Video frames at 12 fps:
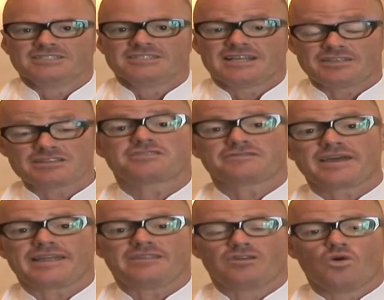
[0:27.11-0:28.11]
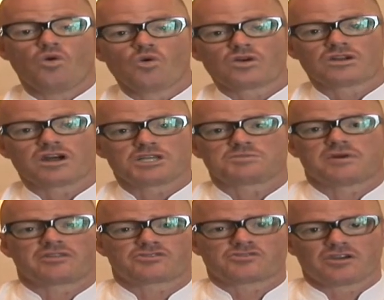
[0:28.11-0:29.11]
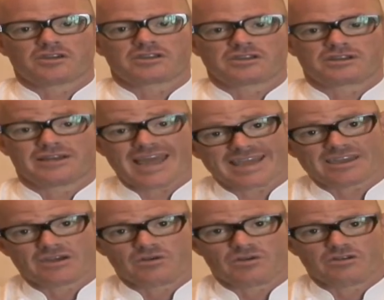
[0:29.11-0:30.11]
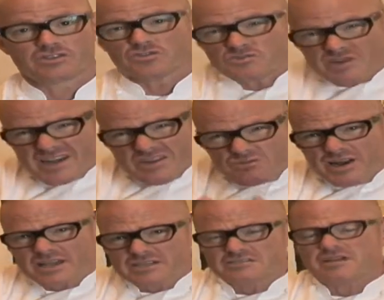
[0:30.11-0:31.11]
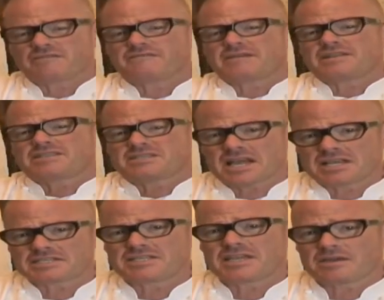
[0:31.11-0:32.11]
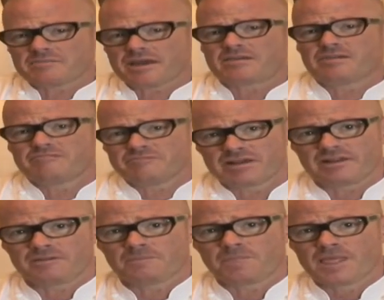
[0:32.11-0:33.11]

Now this event, organised by the Chronicle and Echo, has already raised a fantastic amount of money